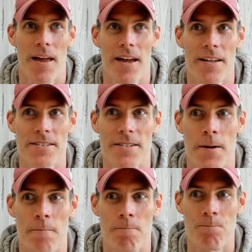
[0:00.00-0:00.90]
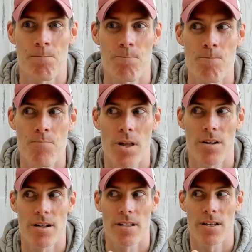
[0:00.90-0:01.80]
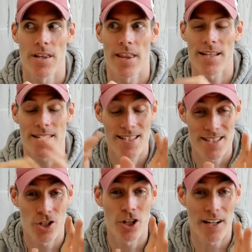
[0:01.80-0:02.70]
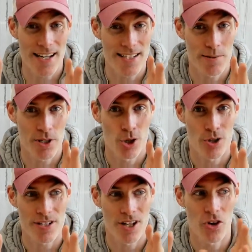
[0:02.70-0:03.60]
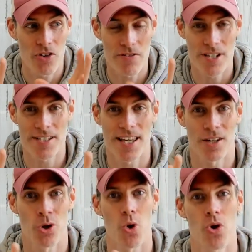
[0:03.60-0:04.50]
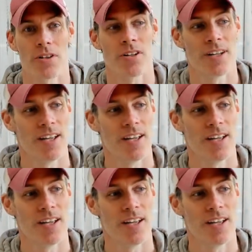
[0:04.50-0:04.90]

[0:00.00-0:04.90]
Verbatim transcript: And um, this, this is good actually, because a lot of us get caught